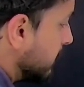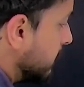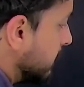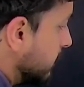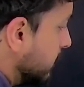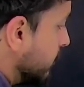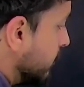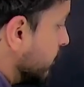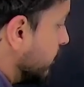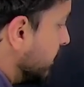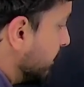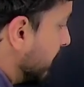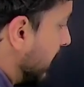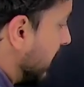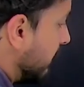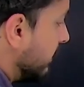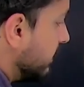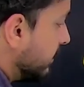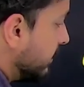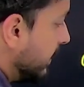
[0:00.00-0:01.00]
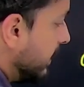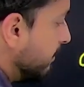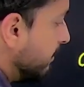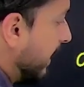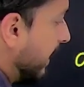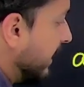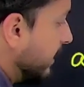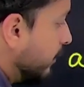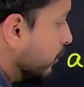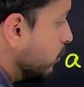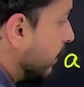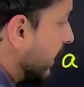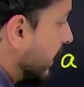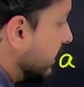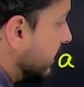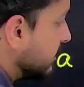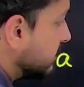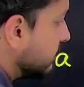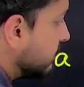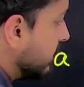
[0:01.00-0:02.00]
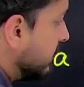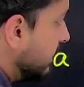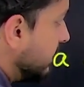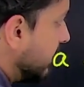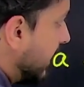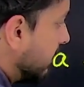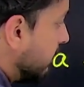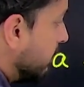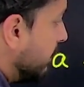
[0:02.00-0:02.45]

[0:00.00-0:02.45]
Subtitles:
to the power 3/2 minus 1, that will be